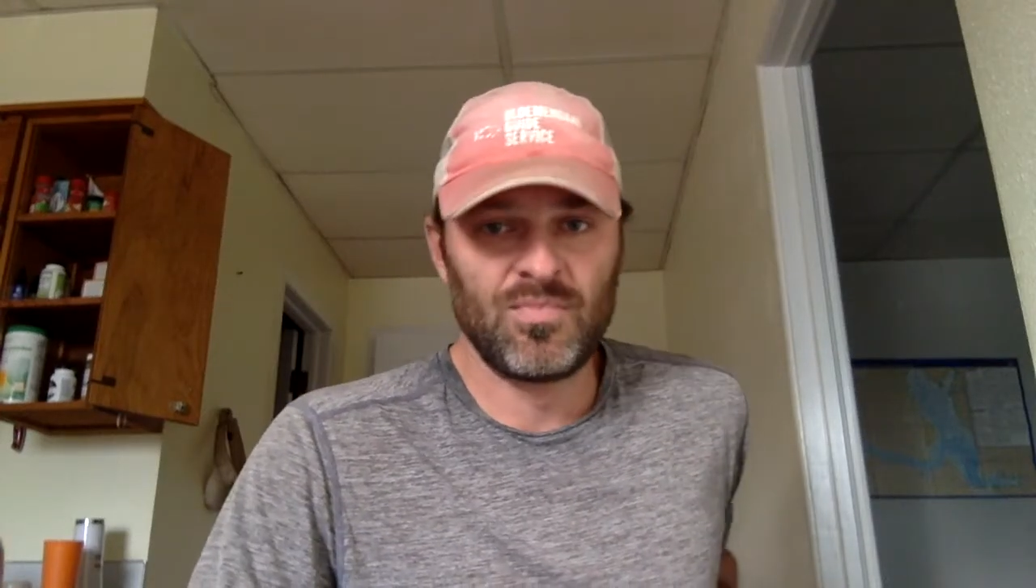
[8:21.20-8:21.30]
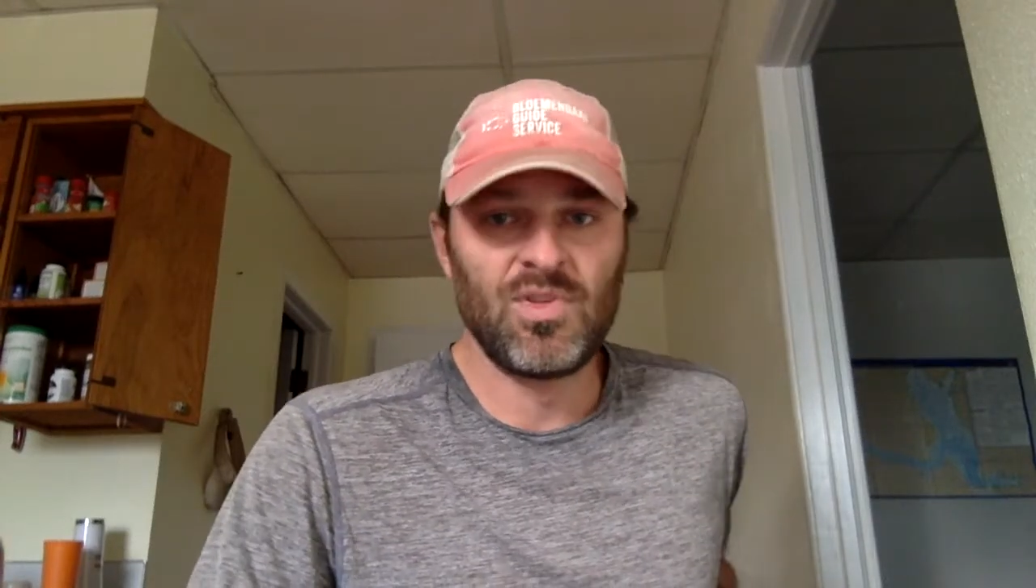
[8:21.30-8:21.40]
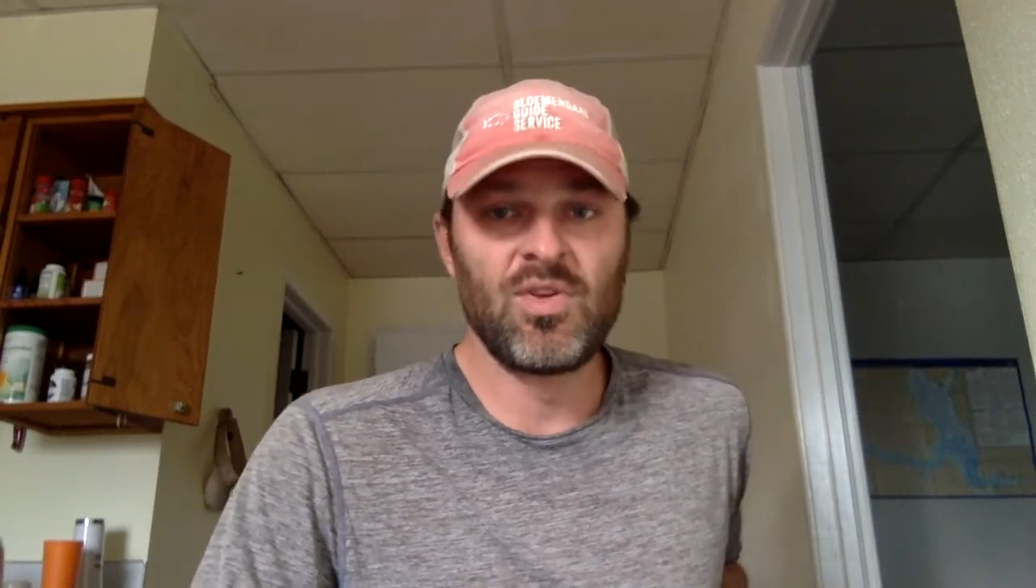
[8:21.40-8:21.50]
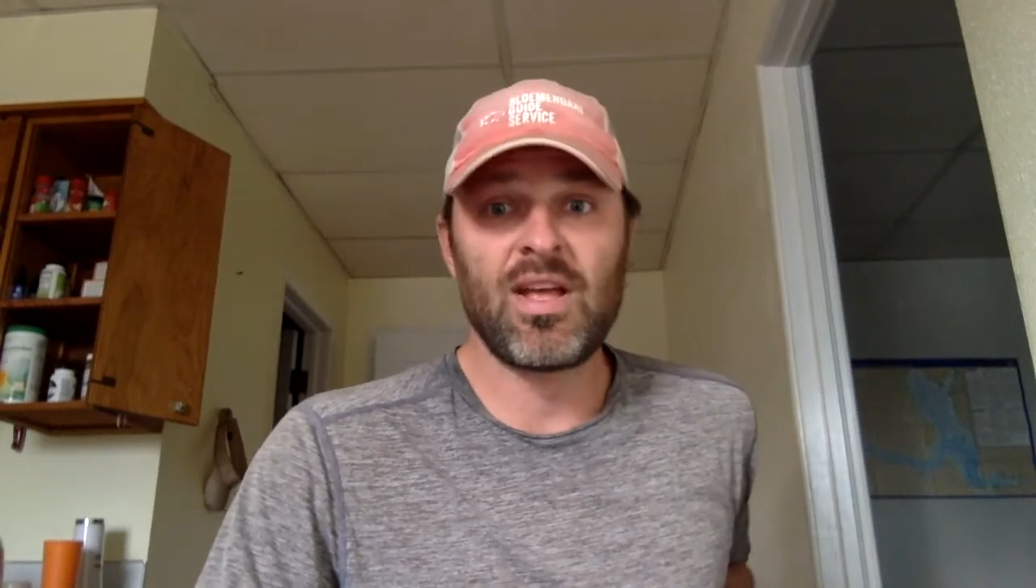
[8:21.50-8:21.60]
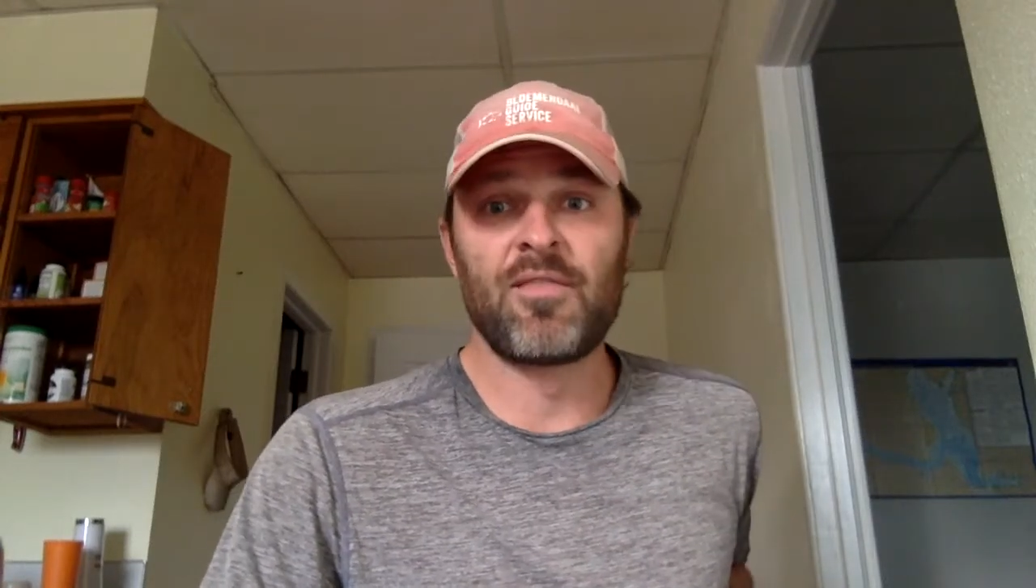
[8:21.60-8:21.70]

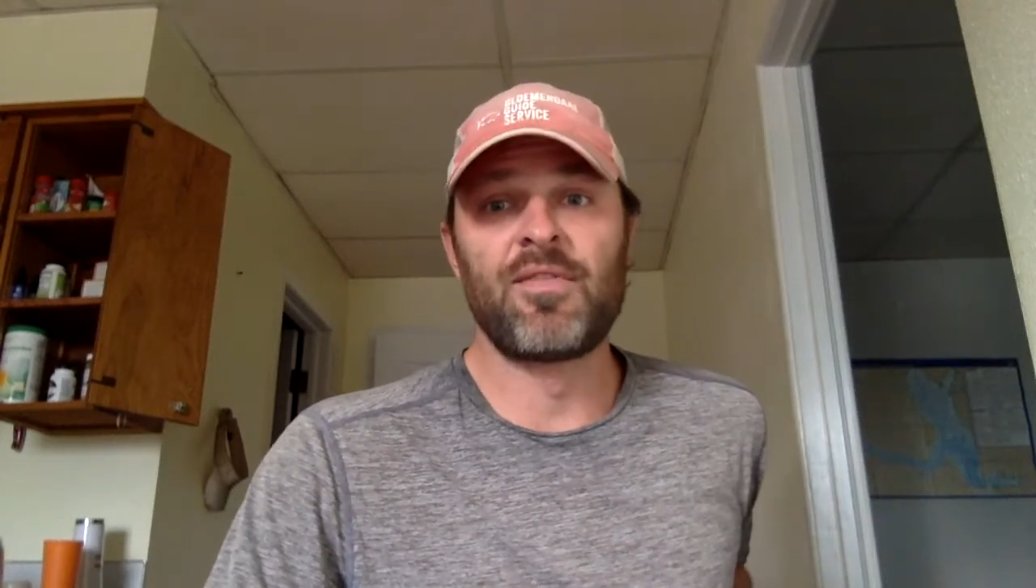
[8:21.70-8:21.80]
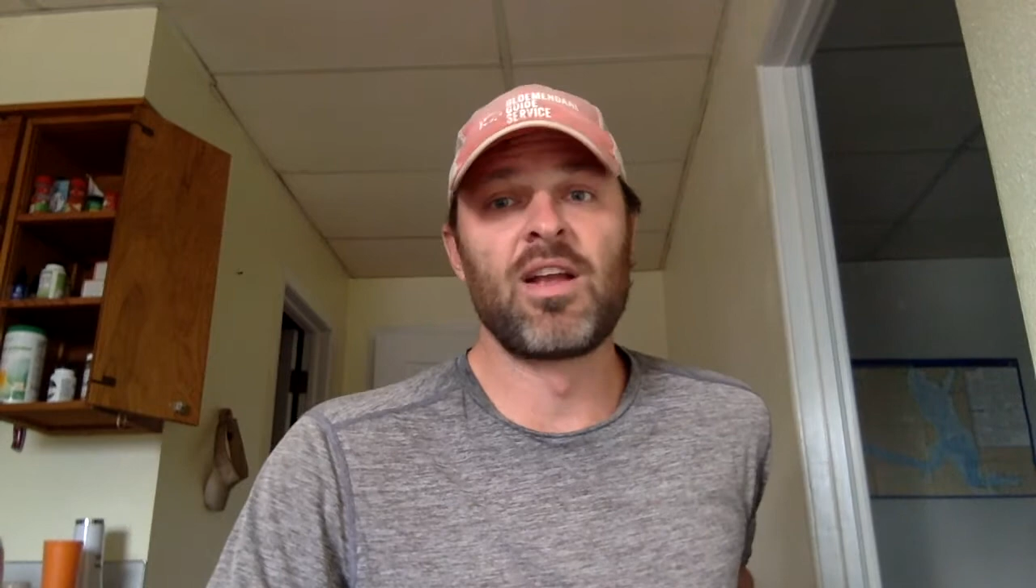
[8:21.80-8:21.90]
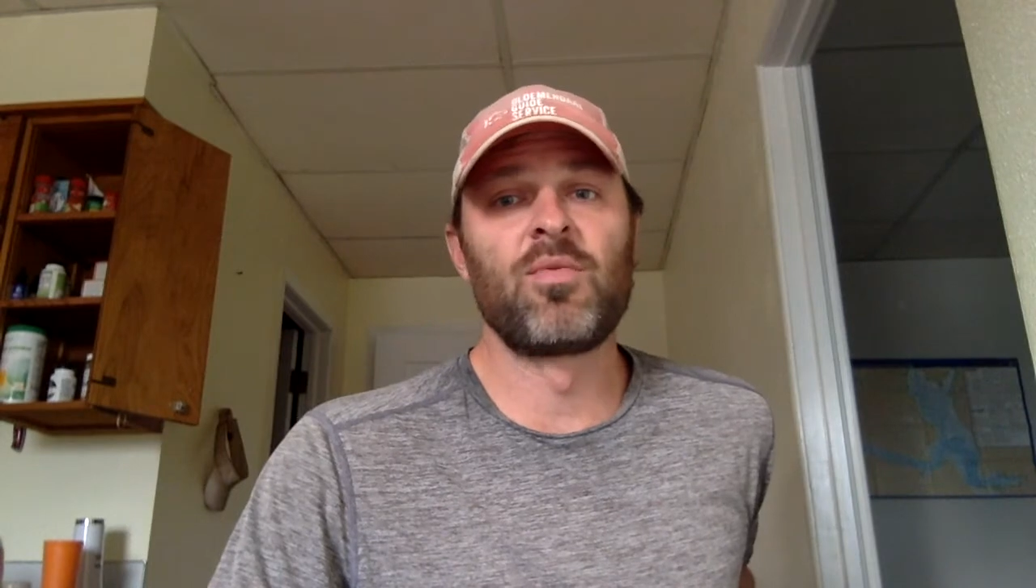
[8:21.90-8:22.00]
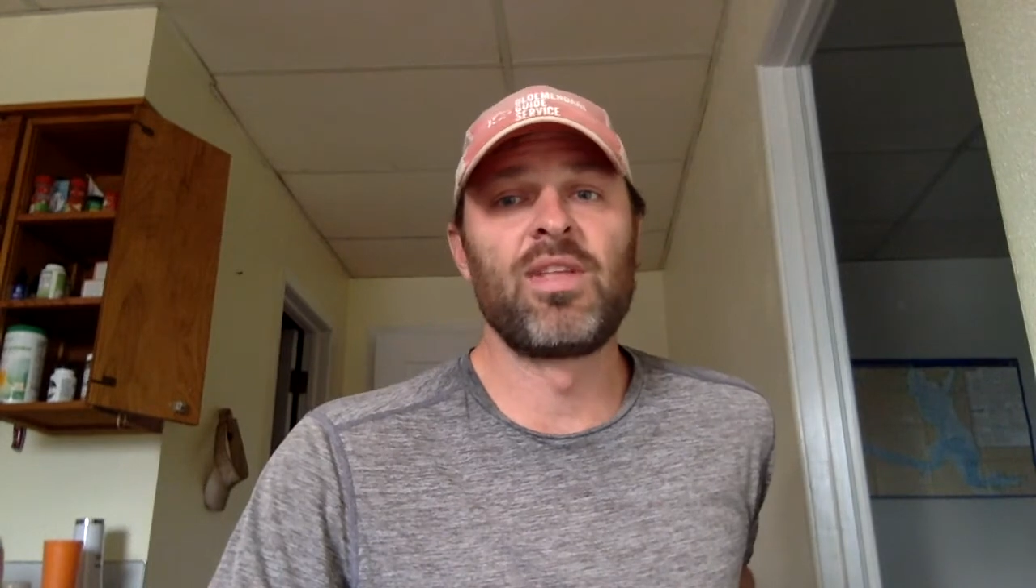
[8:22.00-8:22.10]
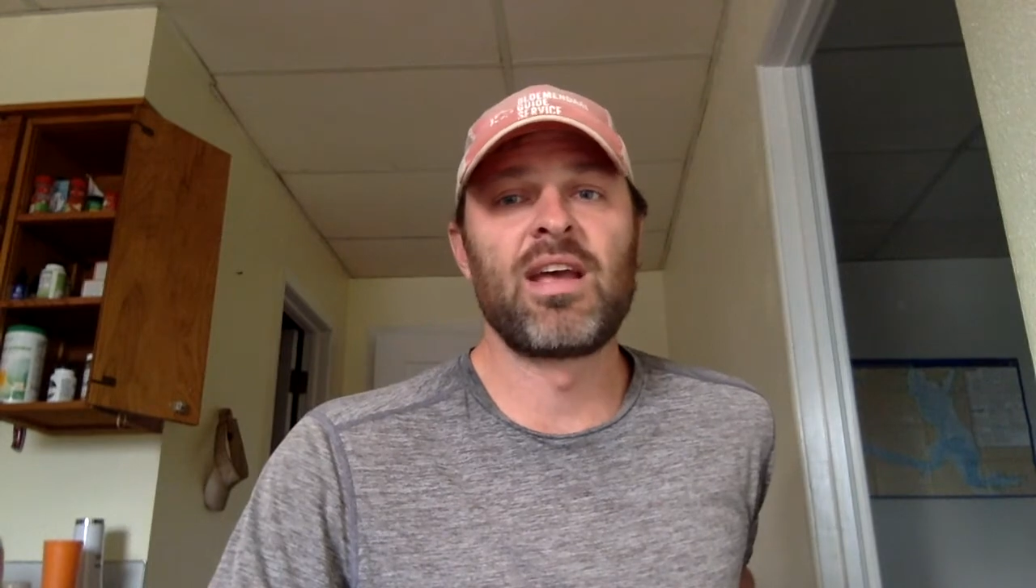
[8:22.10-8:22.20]
you got to find where the